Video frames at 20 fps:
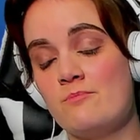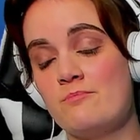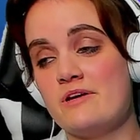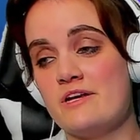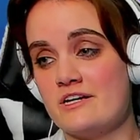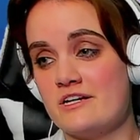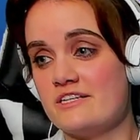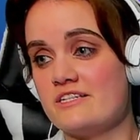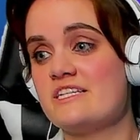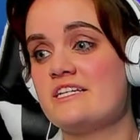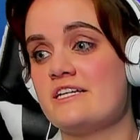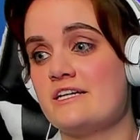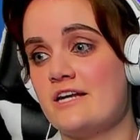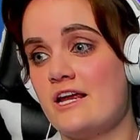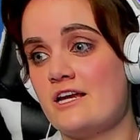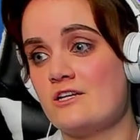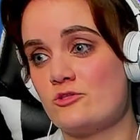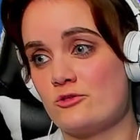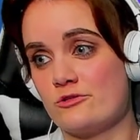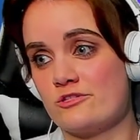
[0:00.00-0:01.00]
being a
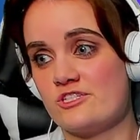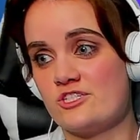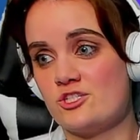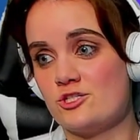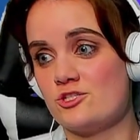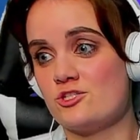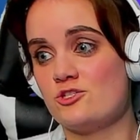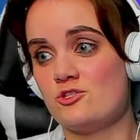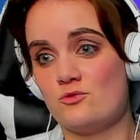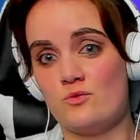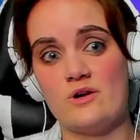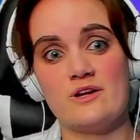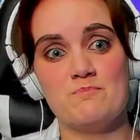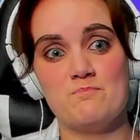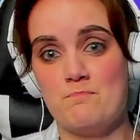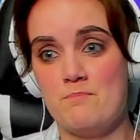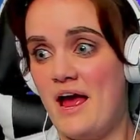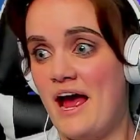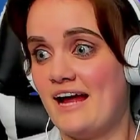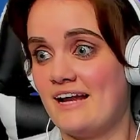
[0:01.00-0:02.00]
teenager, is just
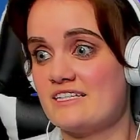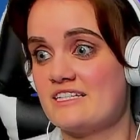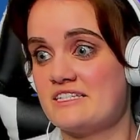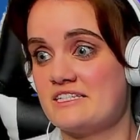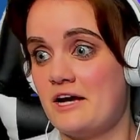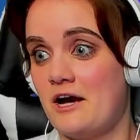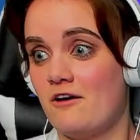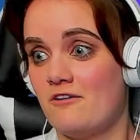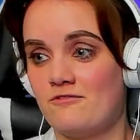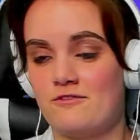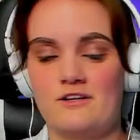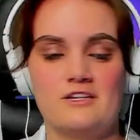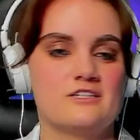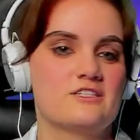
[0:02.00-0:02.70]
doing bad stuff.